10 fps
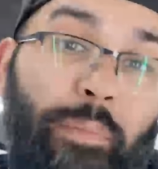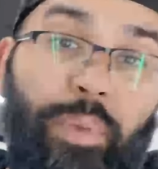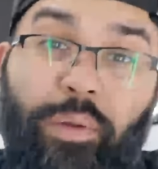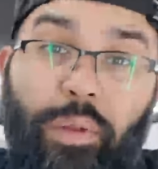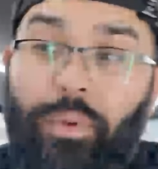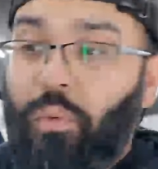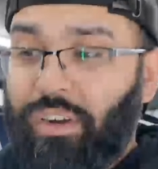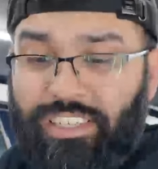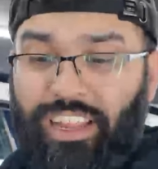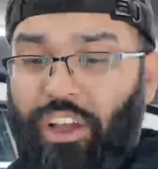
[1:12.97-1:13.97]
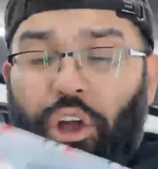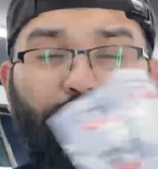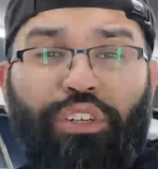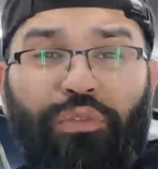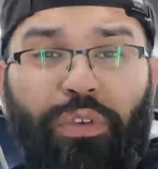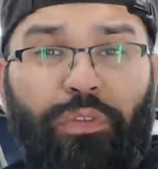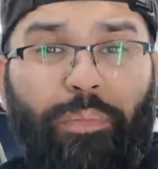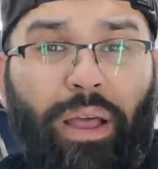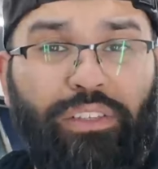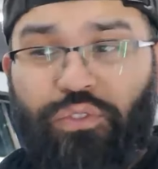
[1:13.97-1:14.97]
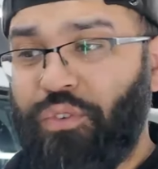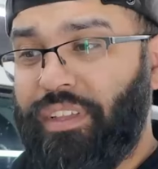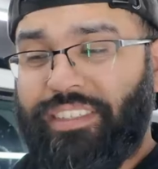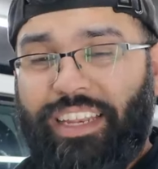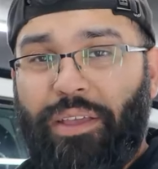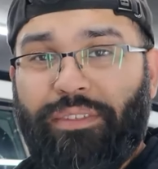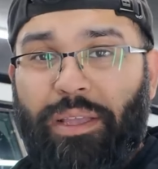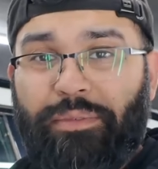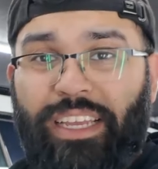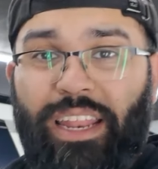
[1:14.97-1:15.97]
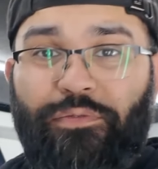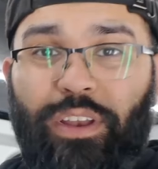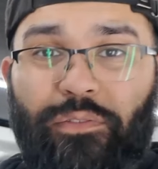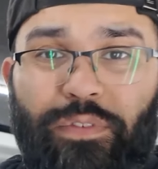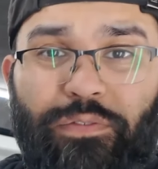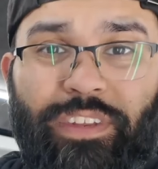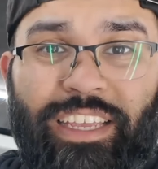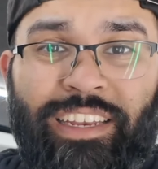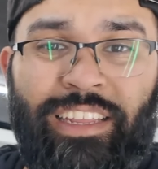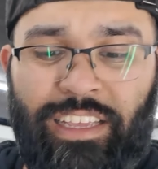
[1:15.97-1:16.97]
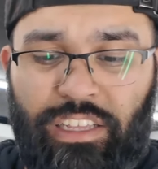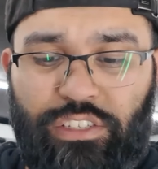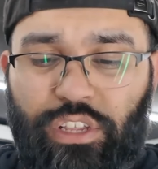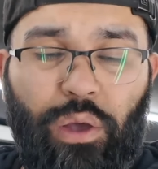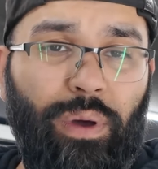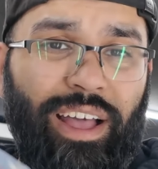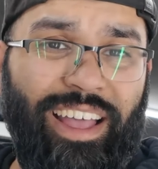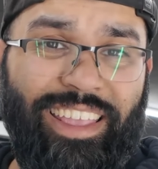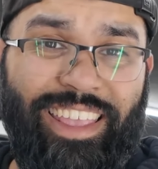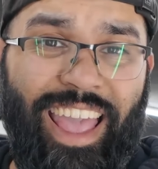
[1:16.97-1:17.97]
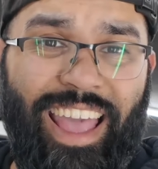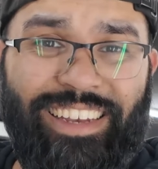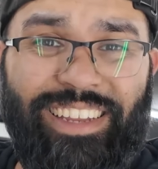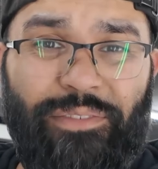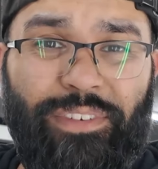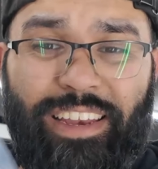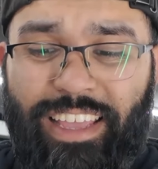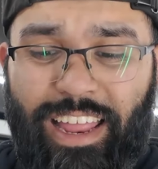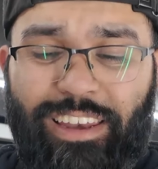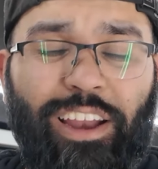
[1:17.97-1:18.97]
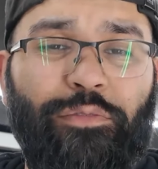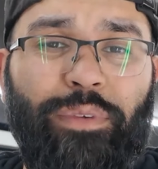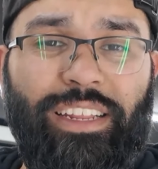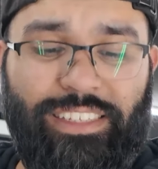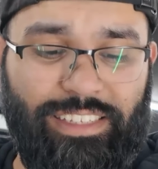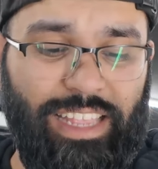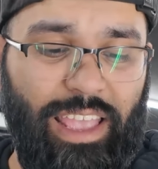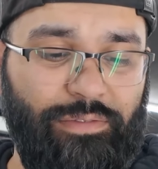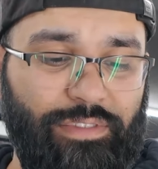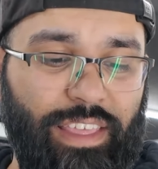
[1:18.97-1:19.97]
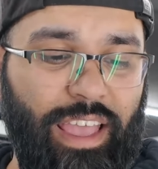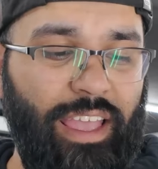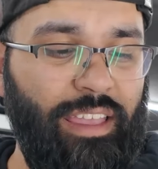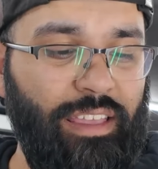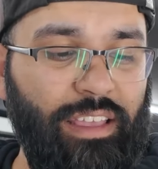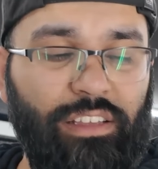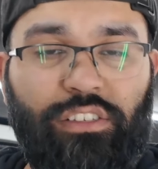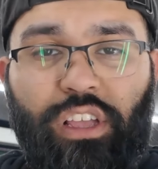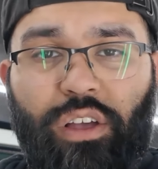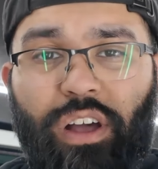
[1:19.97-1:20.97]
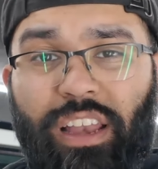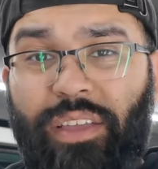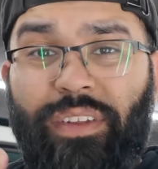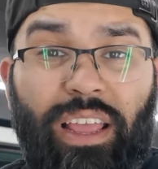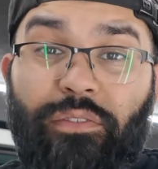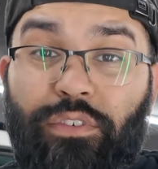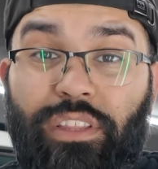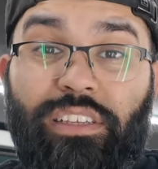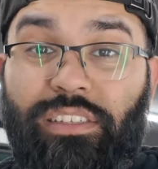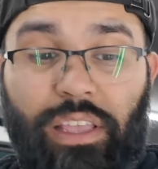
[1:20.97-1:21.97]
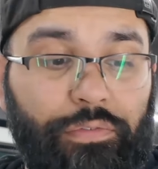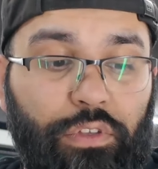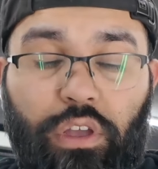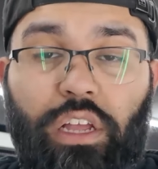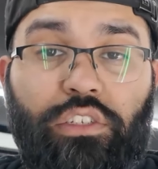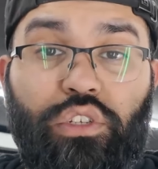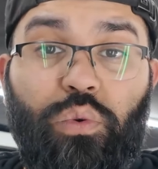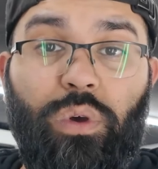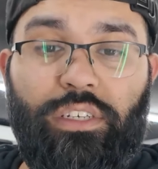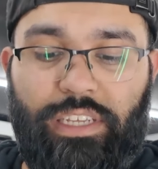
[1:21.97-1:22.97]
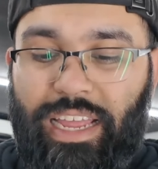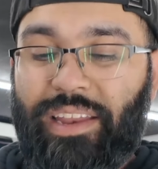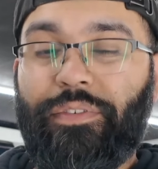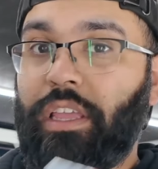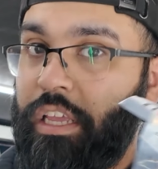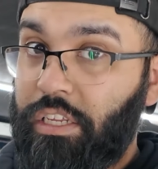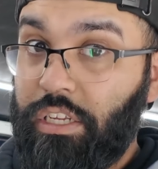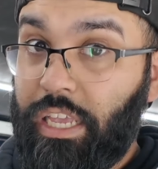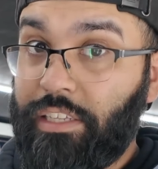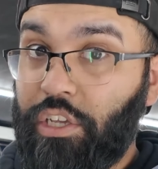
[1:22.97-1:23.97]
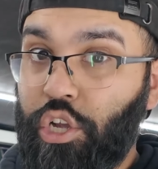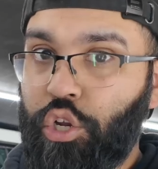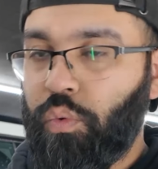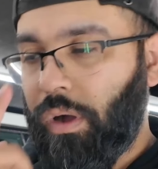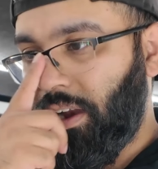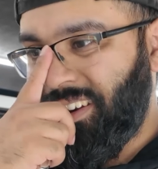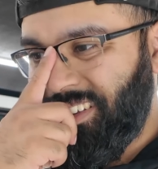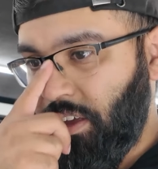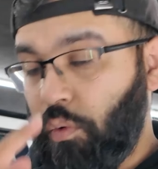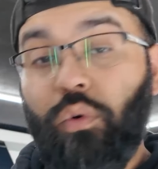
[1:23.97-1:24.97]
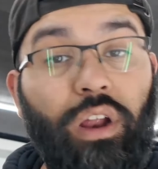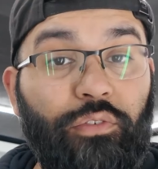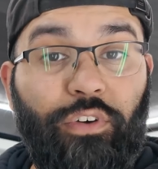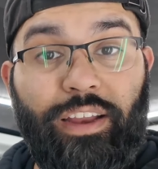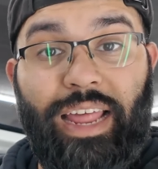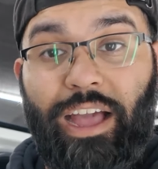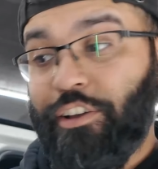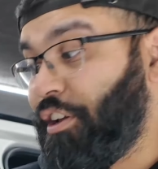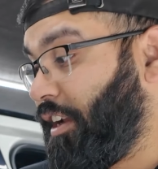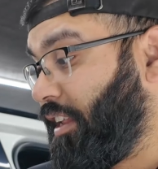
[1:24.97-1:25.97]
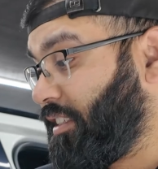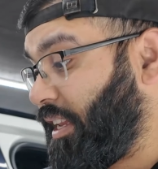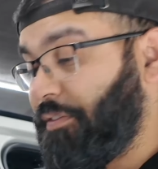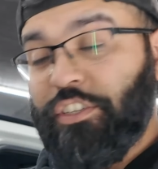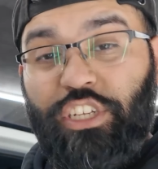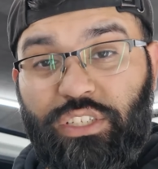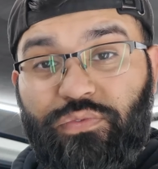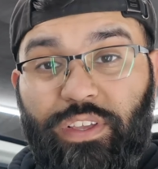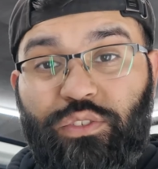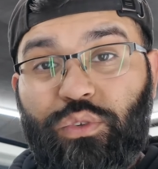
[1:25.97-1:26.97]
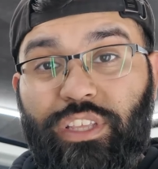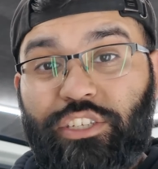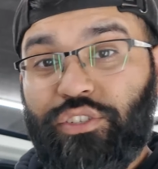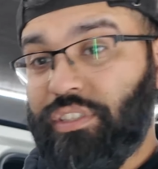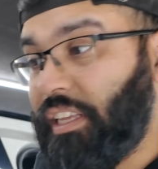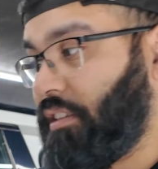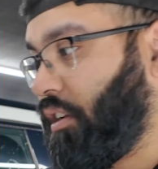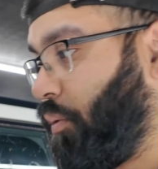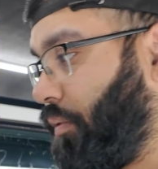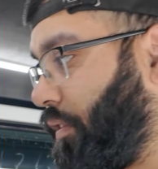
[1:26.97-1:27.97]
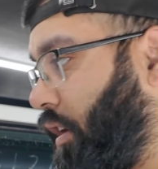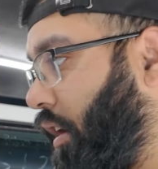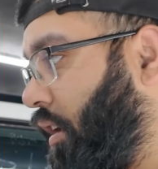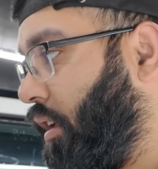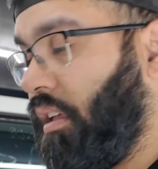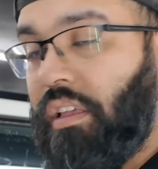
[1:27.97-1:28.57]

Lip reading: and BMW wanted like £150 for this, and he was able to get it for like 15. So yeah, definitely a lot of money saved there. So I'll leave a link for this if you guys do want it, and if it is a good one. We're gonna find out how good it is and if it does fix all the issues that he's got with the car.